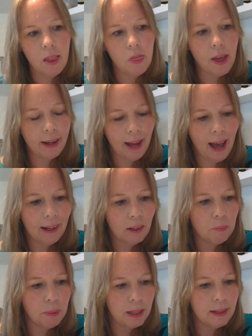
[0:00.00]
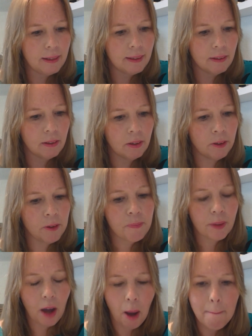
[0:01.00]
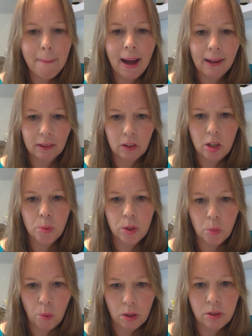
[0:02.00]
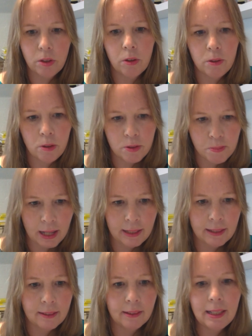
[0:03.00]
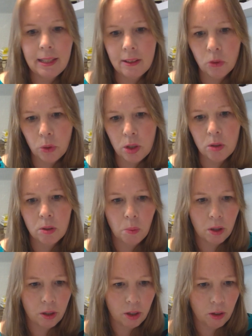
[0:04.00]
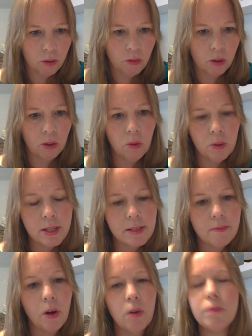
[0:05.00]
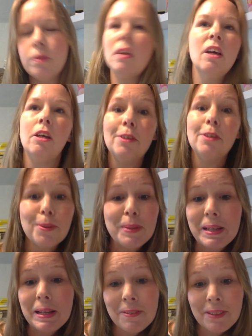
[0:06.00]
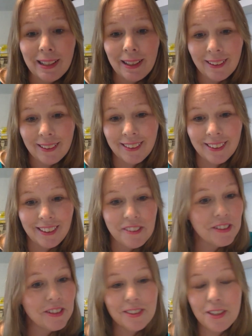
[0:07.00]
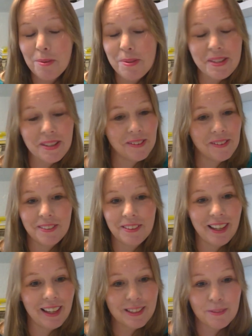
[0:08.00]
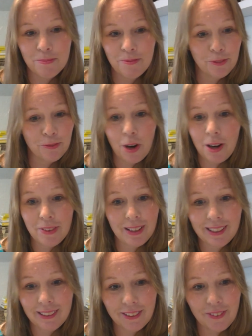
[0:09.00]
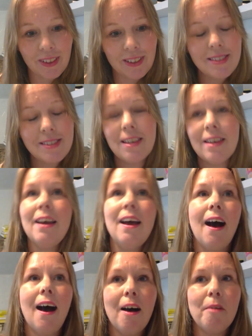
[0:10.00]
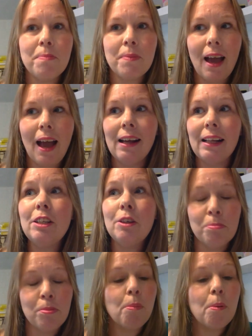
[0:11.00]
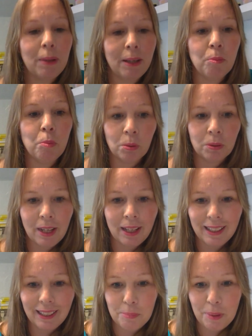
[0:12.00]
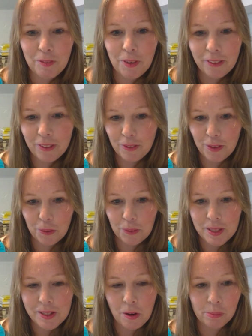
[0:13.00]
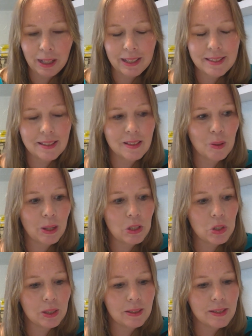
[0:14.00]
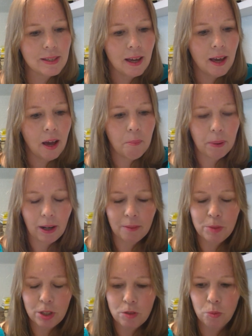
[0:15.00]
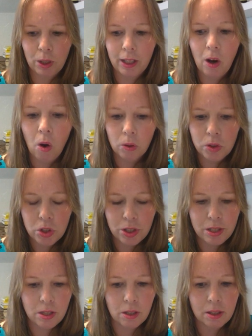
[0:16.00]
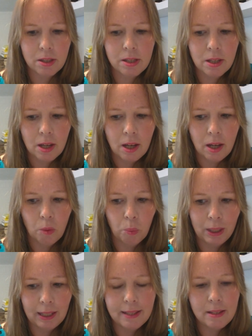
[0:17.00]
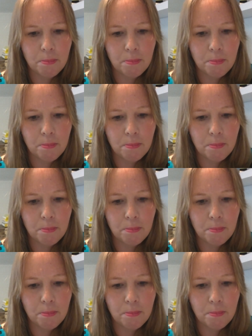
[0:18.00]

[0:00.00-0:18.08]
there can be the comeback that you were the one who's made it legal, you're the one who got lawyers involved. You can do it secretly. You can just go and get some private legal advice. And you probably will take it a little bit further if you've got these complex situations. But I'm just really conscious that we need to